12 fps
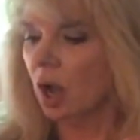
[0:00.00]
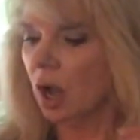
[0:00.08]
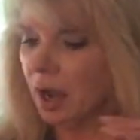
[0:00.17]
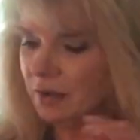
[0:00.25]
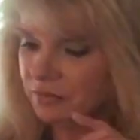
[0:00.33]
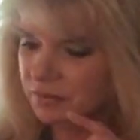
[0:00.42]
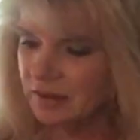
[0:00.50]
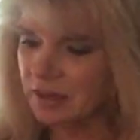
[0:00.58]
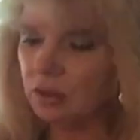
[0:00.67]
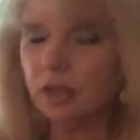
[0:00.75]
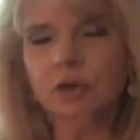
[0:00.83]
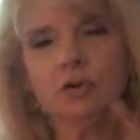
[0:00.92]
I
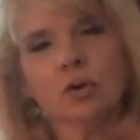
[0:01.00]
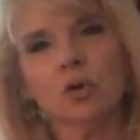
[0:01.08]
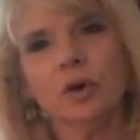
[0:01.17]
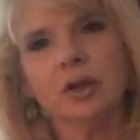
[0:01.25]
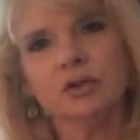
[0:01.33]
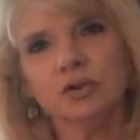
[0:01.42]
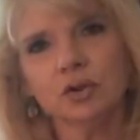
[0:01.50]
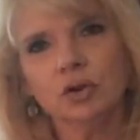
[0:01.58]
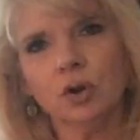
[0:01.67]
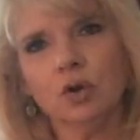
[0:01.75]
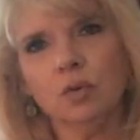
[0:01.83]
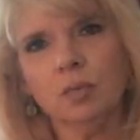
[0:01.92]
feel like you're going to
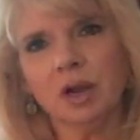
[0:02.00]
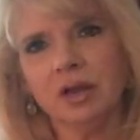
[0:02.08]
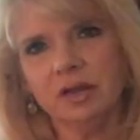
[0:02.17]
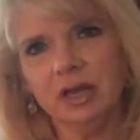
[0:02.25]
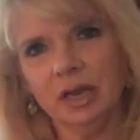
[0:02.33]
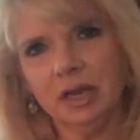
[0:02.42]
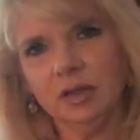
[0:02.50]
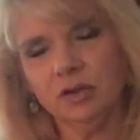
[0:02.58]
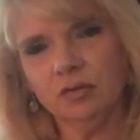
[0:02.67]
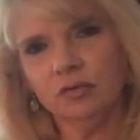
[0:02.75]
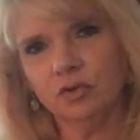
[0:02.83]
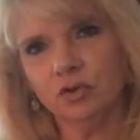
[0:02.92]
know by the
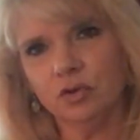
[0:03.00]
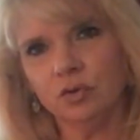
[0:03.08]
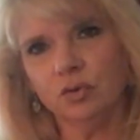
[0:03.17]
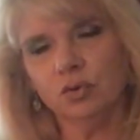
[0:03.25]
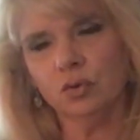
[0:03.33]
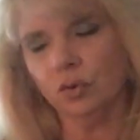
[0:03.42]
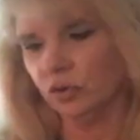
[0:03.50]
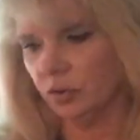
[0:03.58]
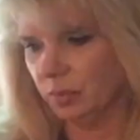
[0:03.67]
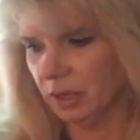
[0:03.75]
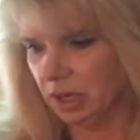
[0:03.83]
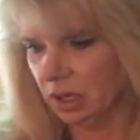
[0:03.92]
end of June or the
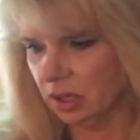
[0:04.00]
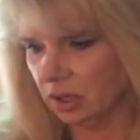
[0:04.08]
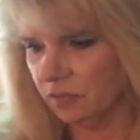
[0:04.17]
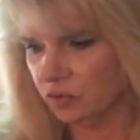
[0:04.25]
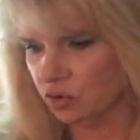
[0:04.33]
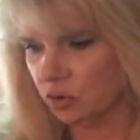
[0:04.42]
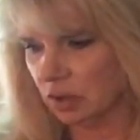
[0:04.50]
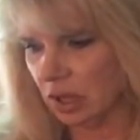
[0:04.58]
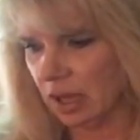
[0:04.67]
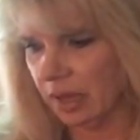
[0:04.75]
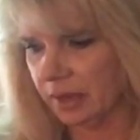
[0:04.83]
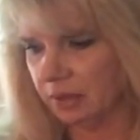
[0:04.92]
beginning of
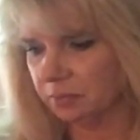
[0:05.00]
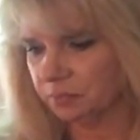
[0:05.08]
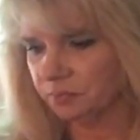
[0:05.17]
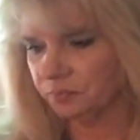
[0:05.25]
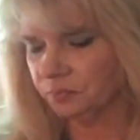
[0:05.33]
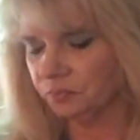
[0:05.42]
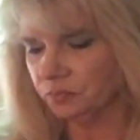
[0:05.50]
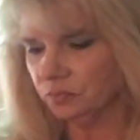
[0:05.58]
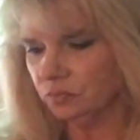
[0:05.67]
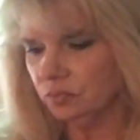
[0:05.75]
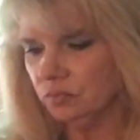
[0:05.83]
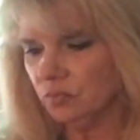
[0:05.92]
July
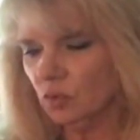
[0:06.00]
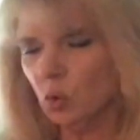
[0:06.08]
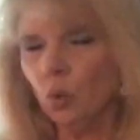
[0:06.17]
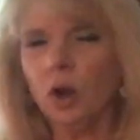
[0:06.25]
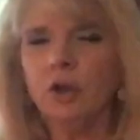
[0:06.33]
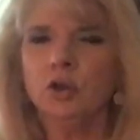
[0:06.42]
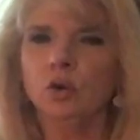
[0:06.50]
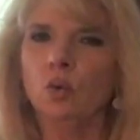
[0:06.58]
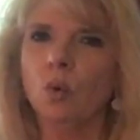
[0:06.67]
what you